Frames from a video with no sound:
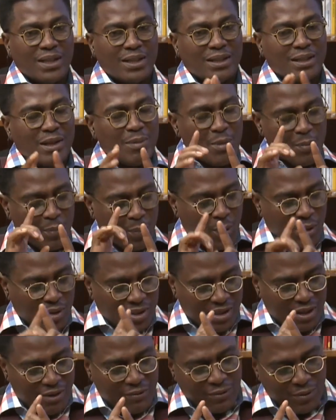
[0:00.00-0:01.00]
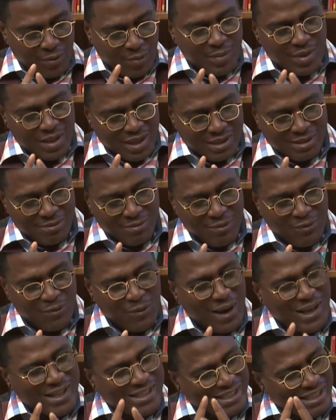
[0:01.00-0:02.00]
Let me pause there for a minute
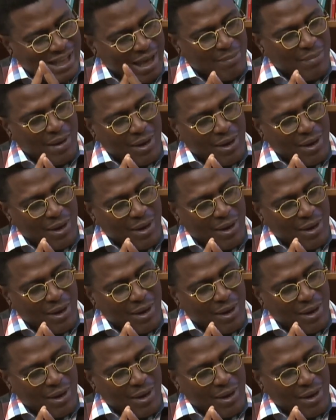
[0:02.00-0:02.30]
before I start